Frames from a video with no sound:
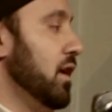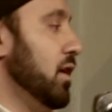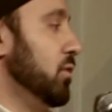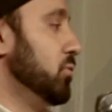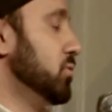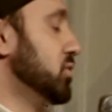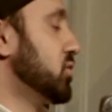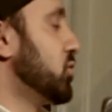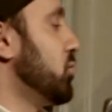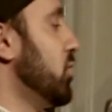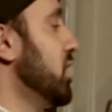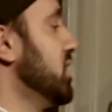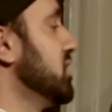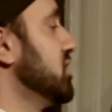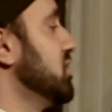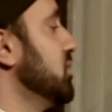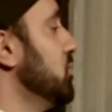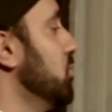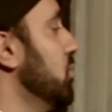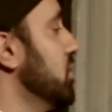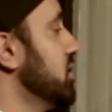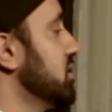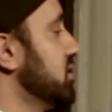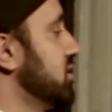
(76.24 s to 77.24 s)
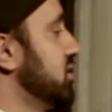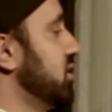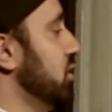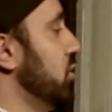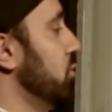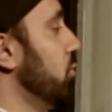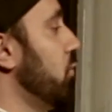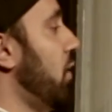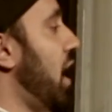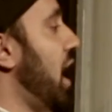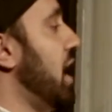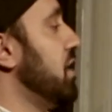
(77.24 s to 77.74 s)
And what's crazy was their
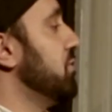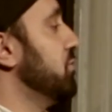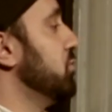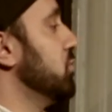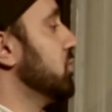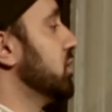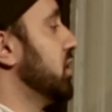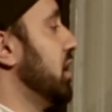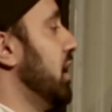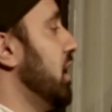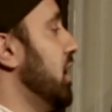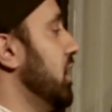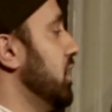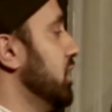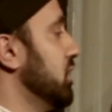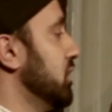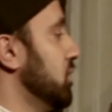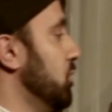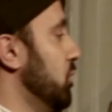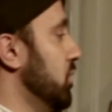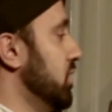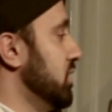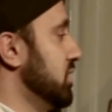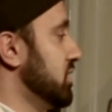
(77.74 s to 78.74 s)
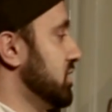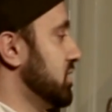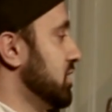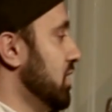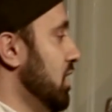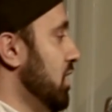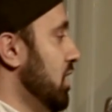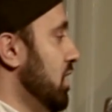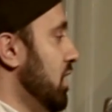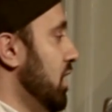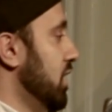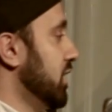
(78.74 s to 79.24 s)
rival gang was
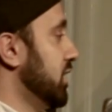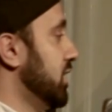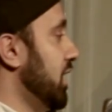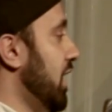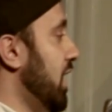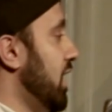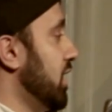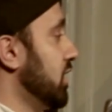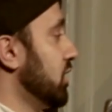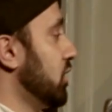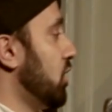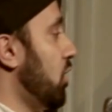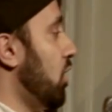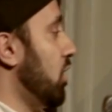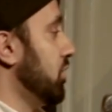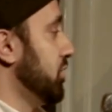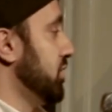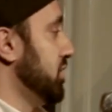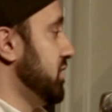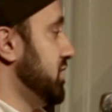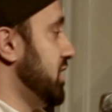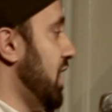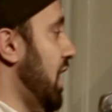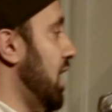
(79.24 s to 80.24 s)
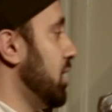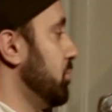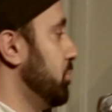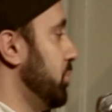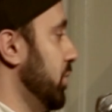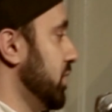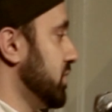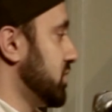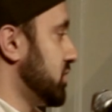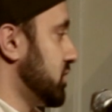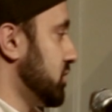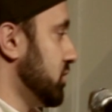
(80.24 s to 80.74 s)
a gang called the Dot
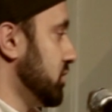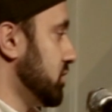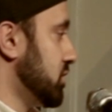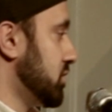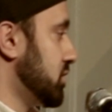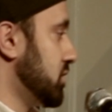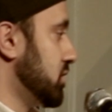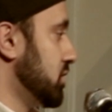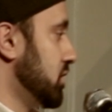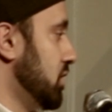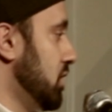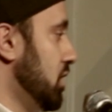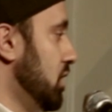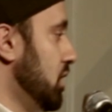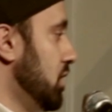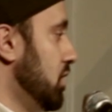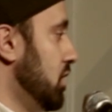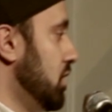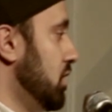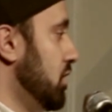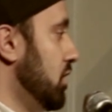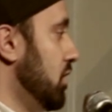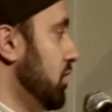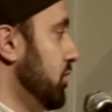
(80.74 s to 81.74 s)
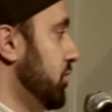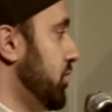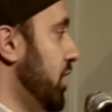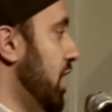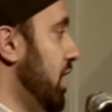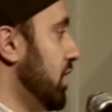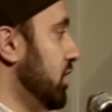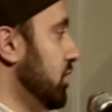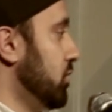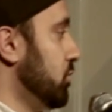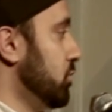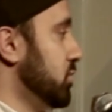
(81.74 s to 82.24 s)
Busters
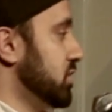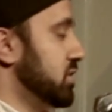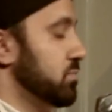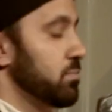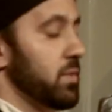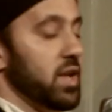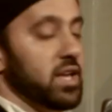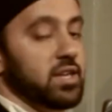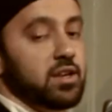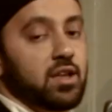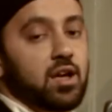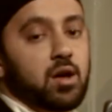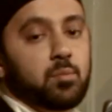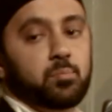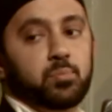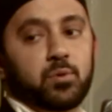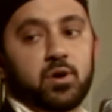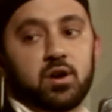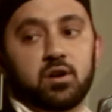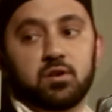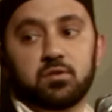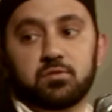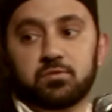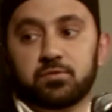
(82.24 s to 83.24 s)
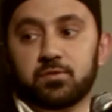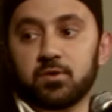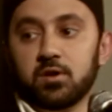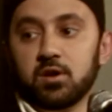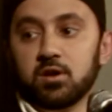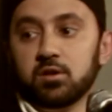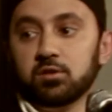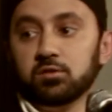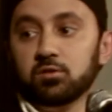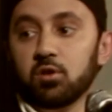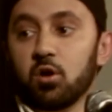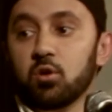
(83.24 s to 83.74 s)
that was made up of
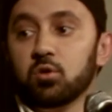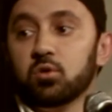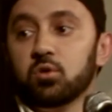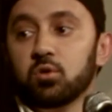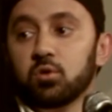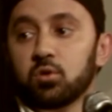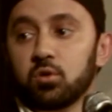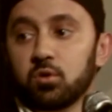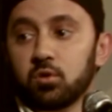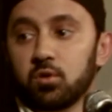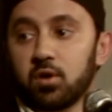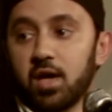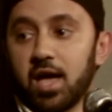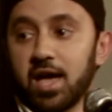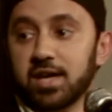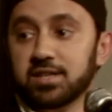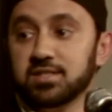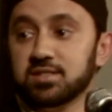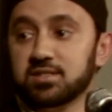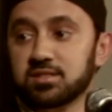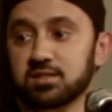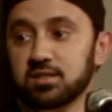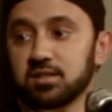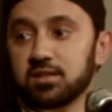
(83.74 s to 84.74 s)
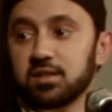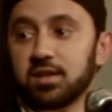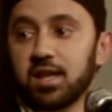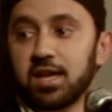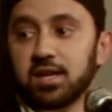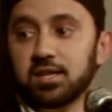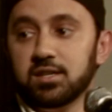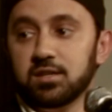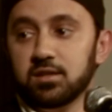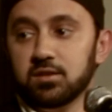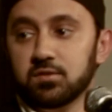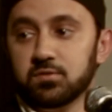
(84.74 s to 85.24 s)
local Edison
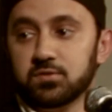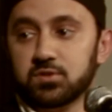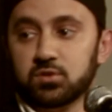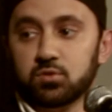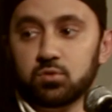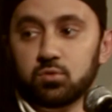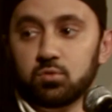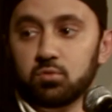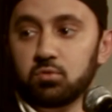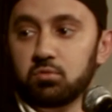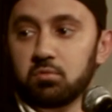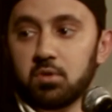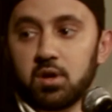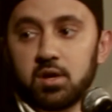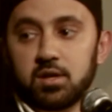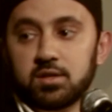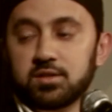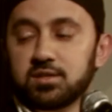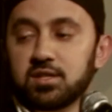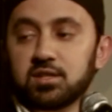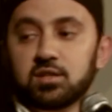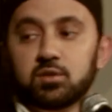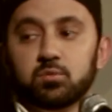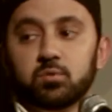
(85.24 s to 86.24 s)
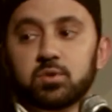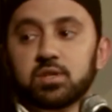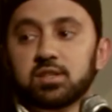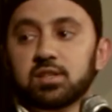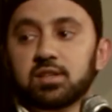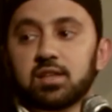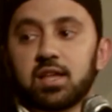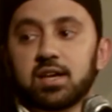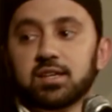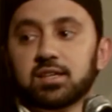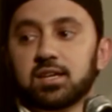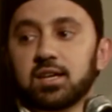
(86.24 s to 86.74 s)
natives who didn't
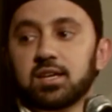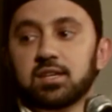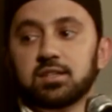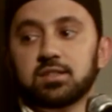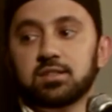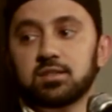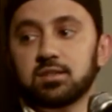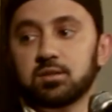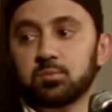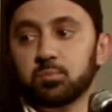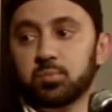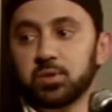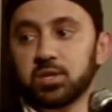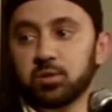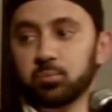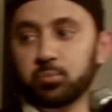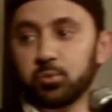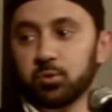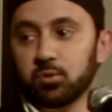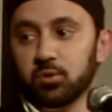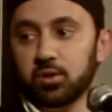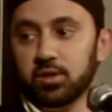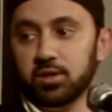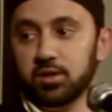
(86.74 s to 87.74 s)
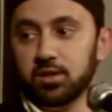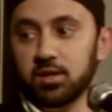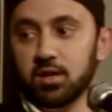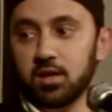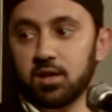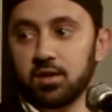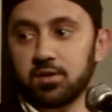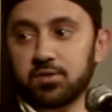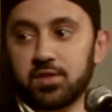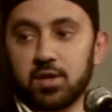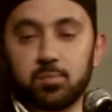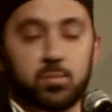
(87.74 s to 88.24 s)
really like Indian people, and
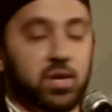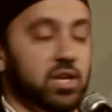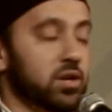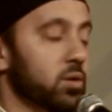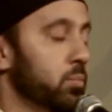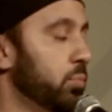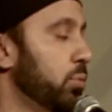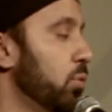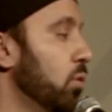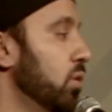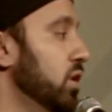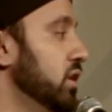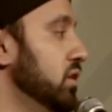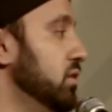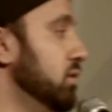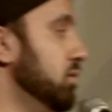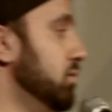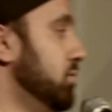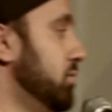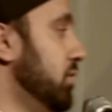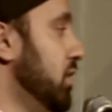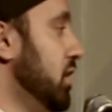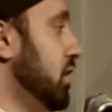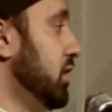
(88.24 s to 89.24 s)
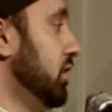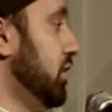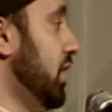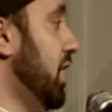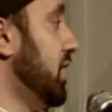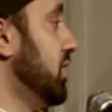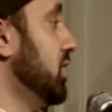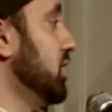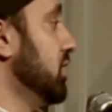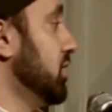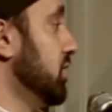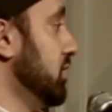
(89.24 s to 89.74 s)
they made a point of
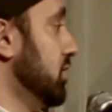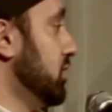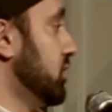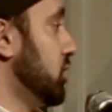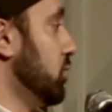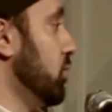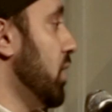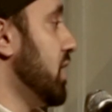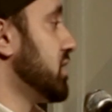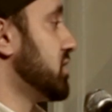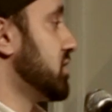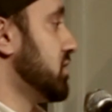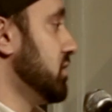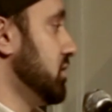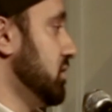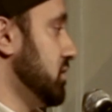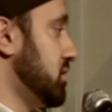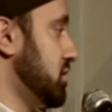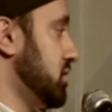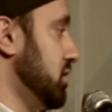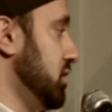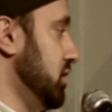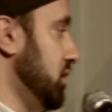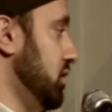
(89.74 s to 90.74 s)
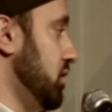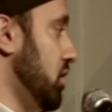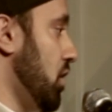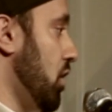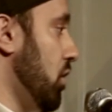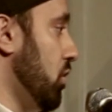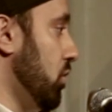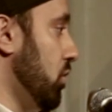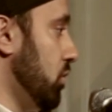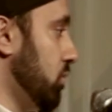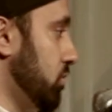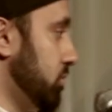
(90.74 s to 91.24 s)
letting the rest of the city
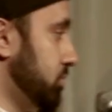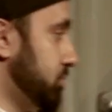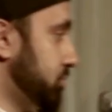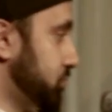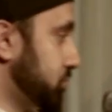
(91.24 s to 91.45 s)
know.